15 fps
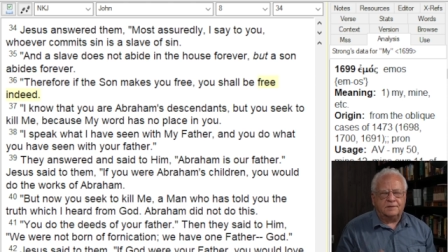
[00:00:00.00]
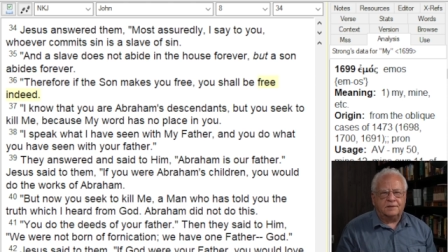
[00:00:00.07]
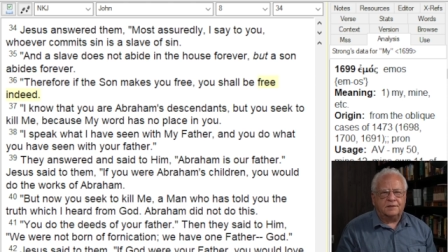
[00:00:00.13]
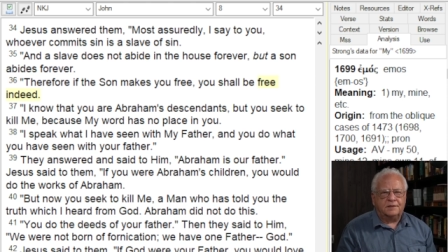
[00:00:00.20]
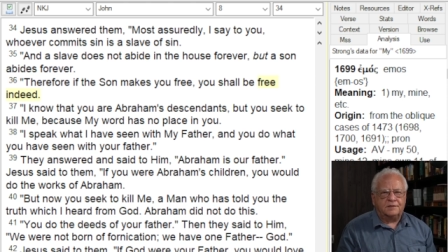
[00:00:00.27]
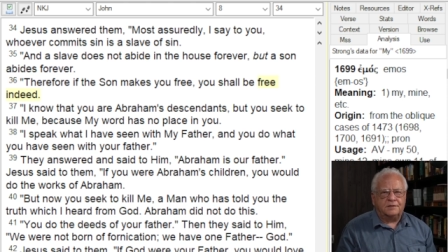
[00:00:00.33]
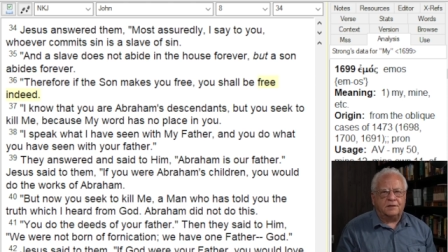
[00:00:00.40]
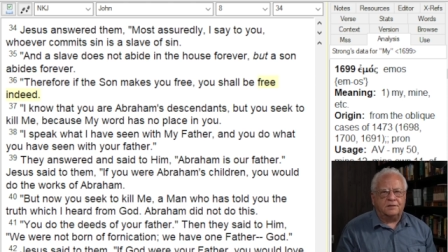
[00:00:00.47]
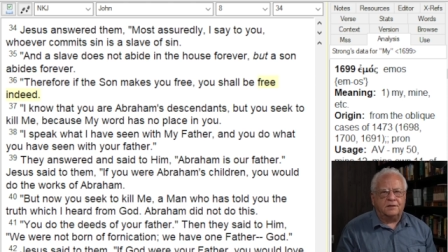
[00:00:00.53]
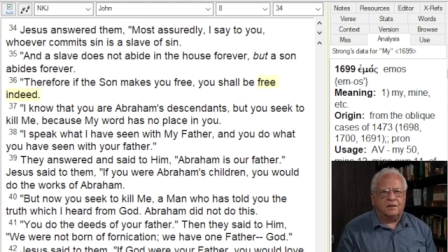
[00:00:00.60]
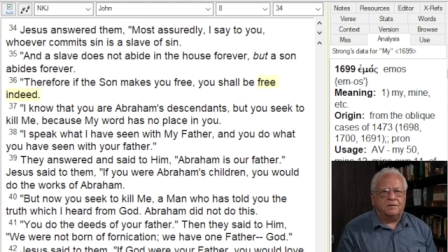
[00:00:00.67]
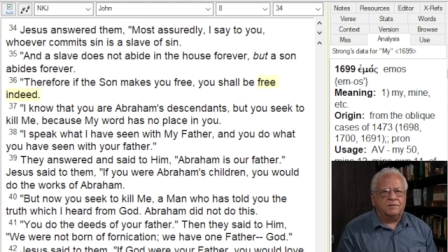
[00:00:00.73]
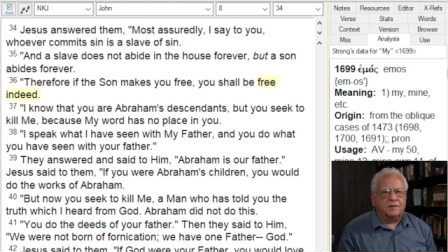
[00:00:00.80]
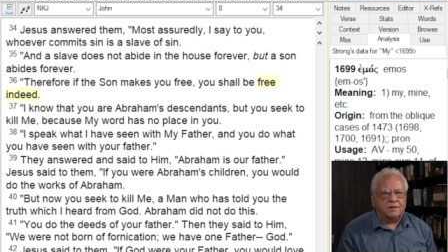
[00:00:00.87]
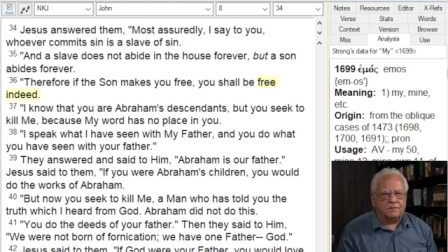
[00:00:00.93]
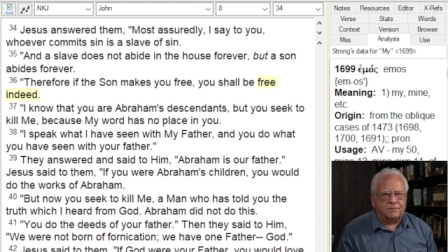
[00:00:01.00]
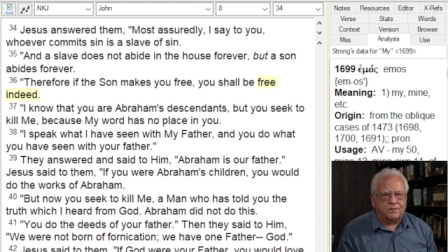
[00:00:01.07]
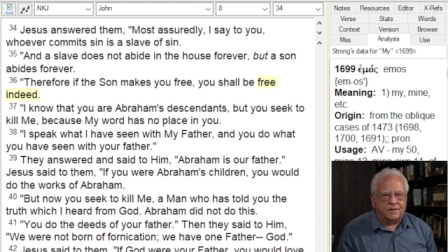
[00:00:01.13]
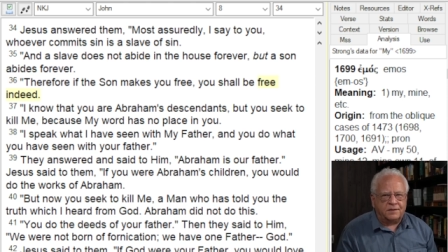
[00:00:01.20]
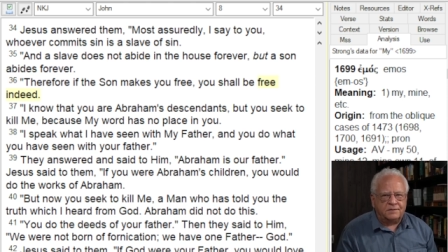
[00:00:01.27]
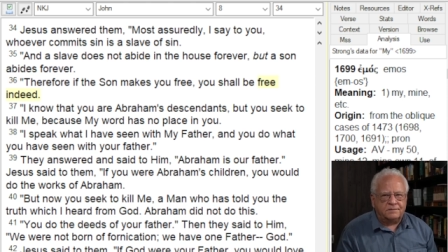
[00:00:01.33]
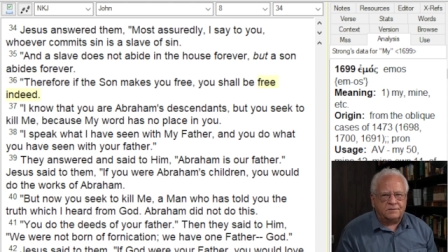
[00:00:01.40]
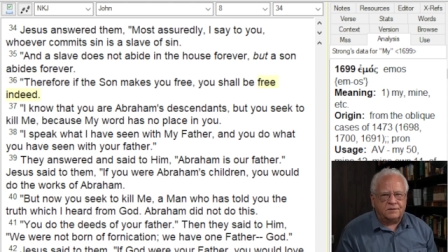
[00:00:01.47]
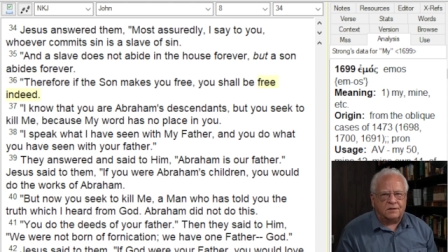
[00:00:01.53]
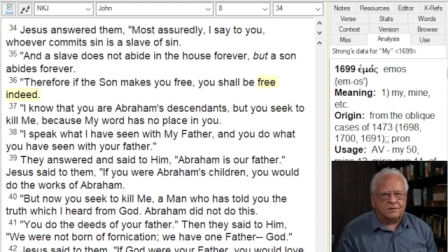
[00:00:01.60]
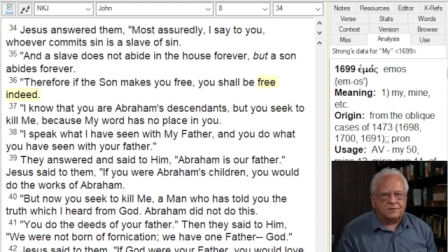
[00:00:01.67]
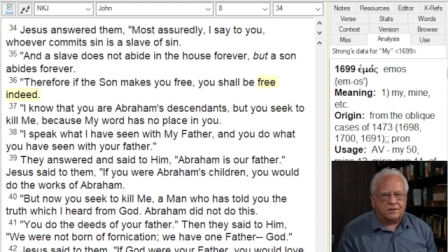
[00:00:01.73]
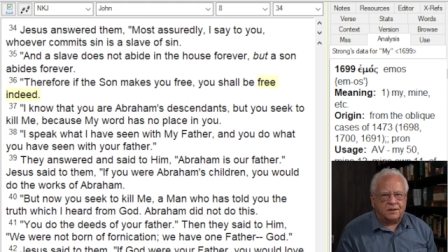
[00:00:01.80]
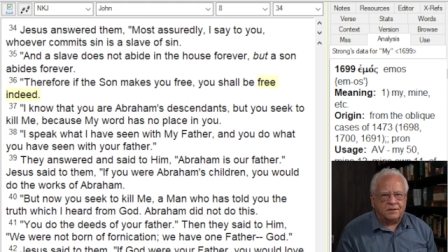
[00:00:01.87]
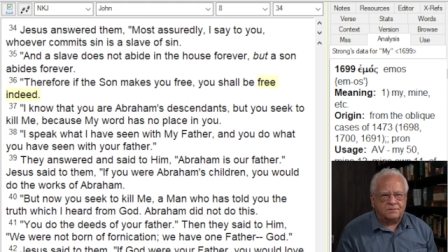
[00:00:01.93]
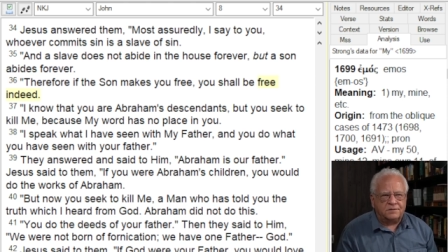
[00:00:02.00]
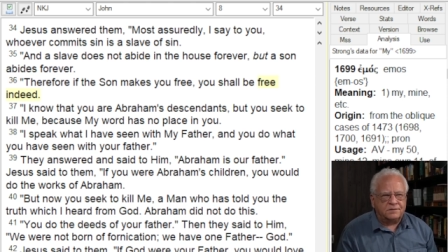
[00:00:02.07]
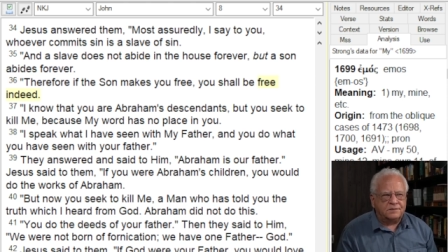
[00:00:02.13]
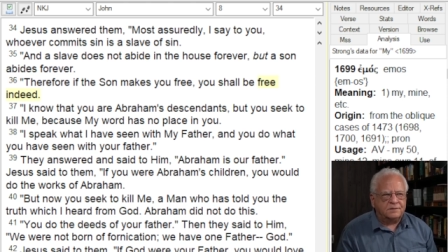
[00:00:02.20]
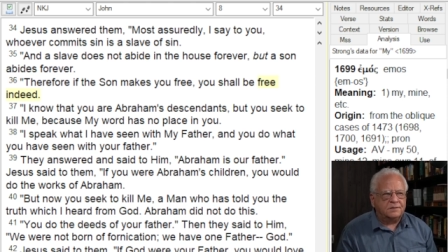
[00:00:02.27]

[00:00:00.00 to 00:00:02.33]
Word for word: He said none of you are free; you're all slaves.